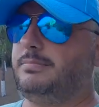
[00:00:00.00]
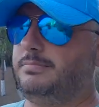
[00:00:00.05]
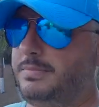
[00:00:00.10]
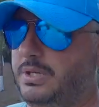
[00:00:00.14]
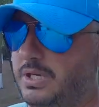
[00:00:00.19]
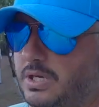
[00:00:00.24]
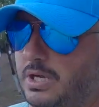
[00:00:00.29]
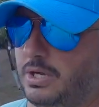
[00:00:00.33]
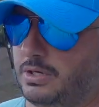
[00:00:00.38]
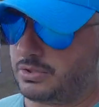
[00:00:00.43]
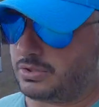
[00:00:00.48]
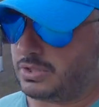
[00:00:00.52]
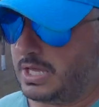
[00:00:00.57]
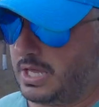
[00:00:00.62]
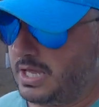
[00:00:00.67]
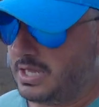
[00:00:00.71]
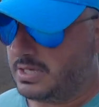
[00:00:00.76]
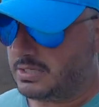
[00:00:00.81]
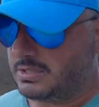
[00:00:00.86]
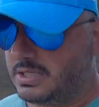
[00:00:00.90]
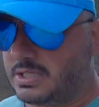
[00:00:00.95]
because
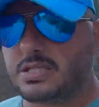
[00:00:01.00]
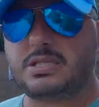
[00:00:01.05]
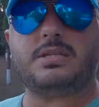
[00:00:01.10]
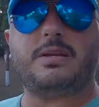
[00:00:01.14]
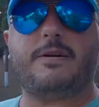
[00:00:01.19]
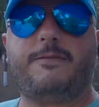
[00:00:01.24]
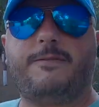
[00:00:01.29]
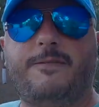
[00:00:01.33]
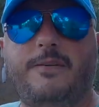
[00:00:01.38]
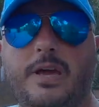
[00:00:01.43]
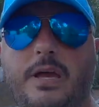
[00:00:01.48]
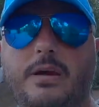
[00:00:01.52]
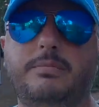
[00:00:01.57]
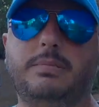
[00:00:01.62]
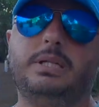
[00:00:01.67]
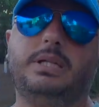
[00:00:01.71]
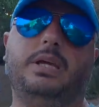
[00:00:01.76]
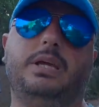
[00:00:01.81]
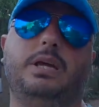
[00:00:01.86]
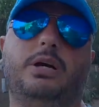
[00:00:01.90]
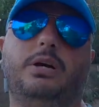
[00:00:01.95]
this is a
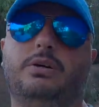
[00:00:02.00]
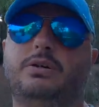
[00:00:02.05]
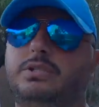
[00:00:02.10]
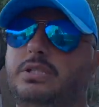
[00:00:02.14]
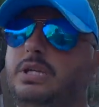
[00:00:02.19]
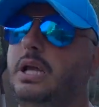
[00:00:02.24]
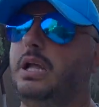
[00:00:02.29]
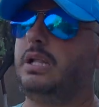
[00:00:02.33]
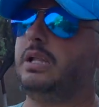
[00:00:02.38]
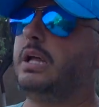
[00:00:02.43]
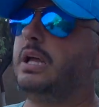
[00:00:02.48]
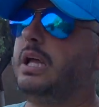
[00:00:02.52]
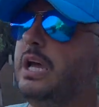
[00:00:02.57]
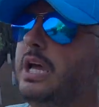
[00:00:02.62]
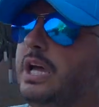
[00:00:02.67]
family hotel.